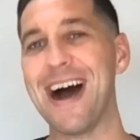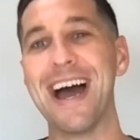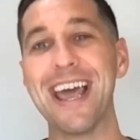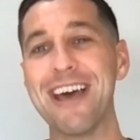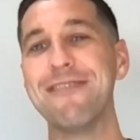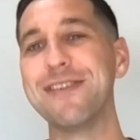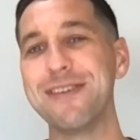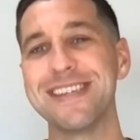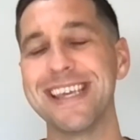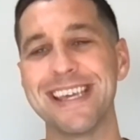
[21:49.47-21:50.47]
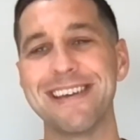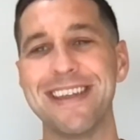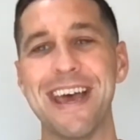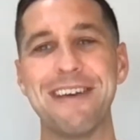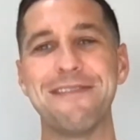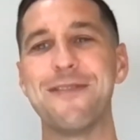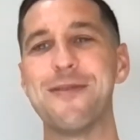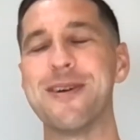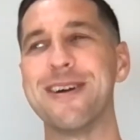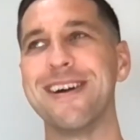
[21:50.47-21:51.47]
I have used Helium-10
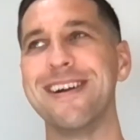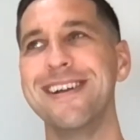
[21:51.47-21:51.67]
for,